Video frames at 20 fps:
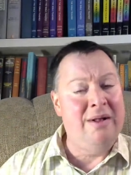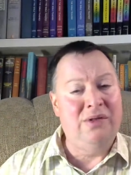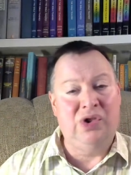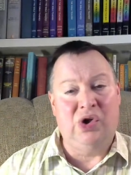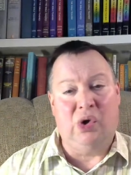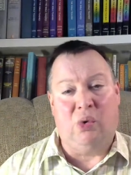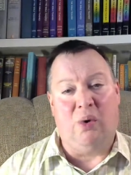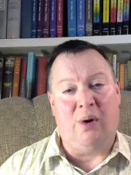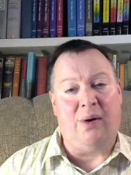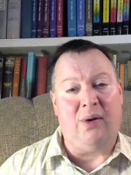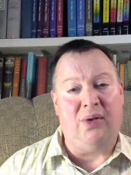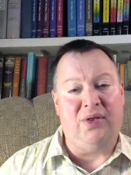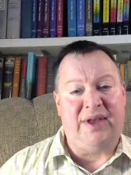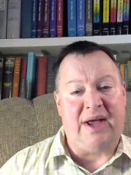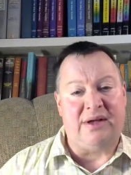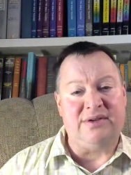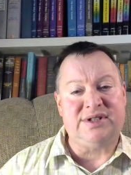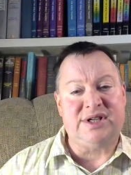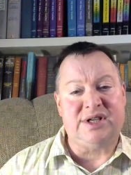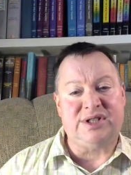The world
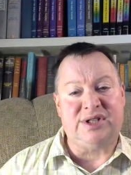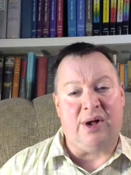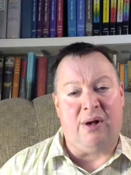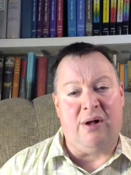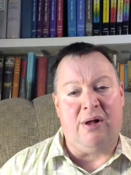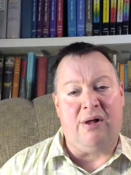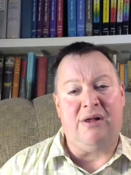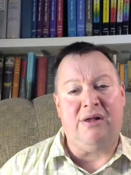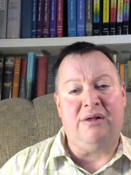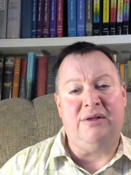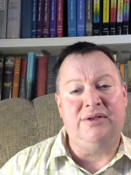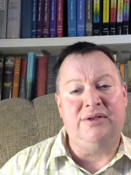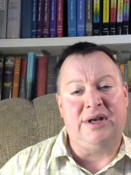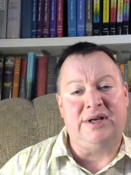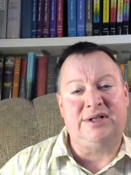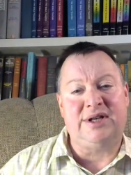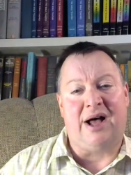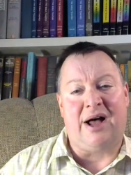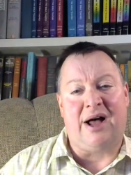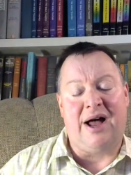tells us all
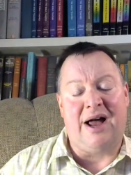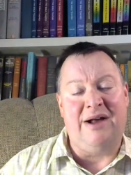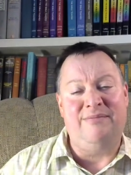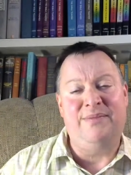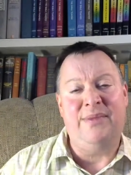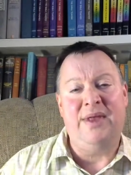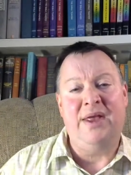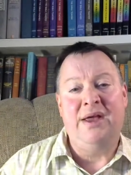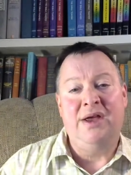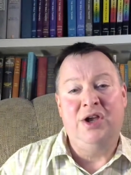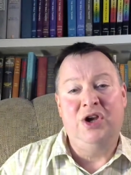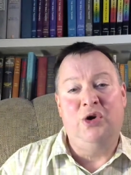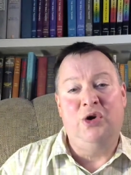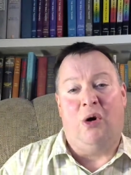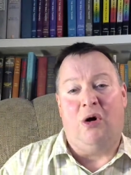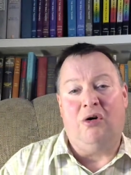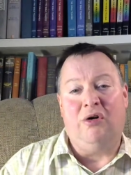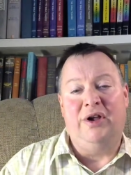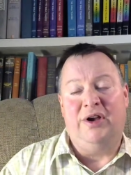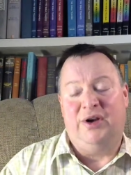the time you
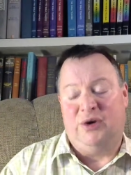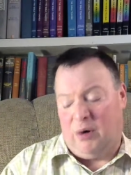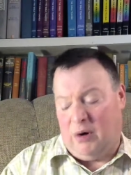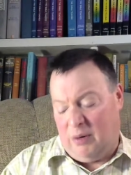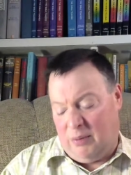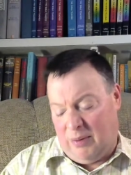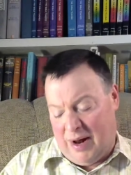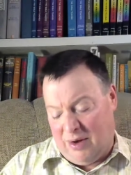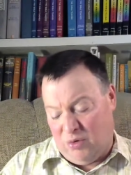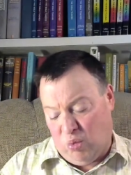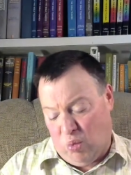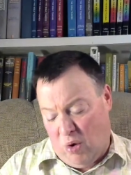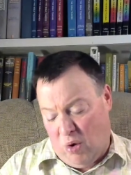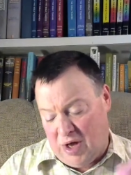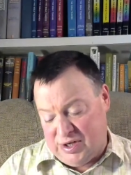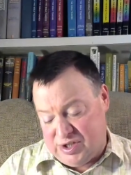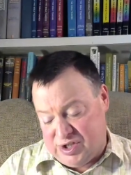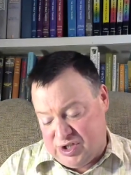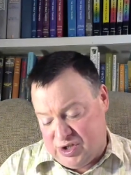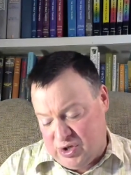only go around
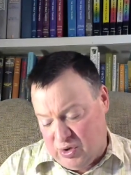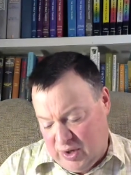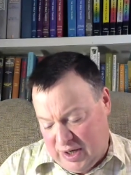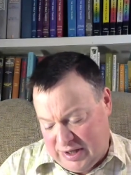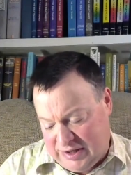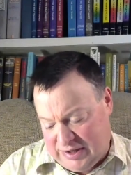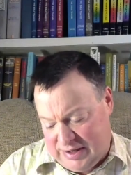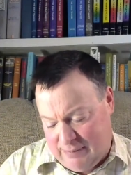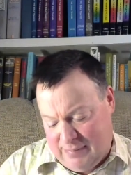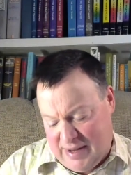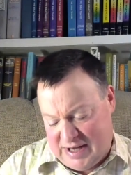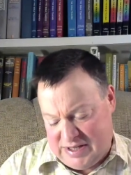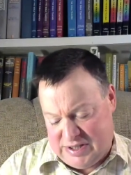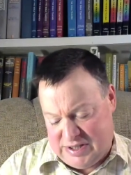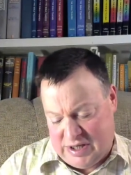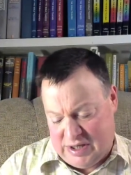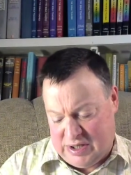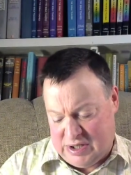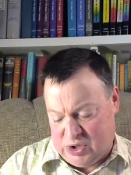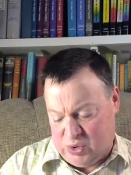once, so get the
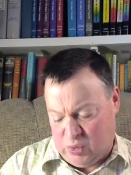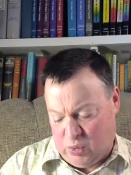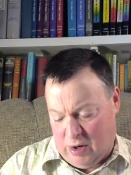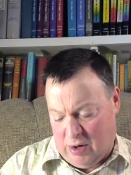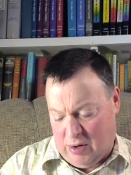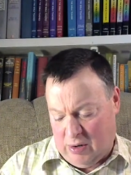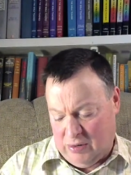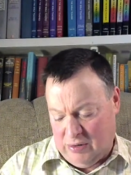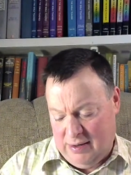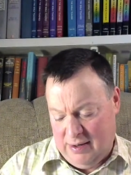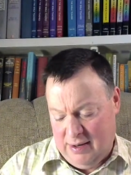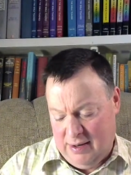best of this world.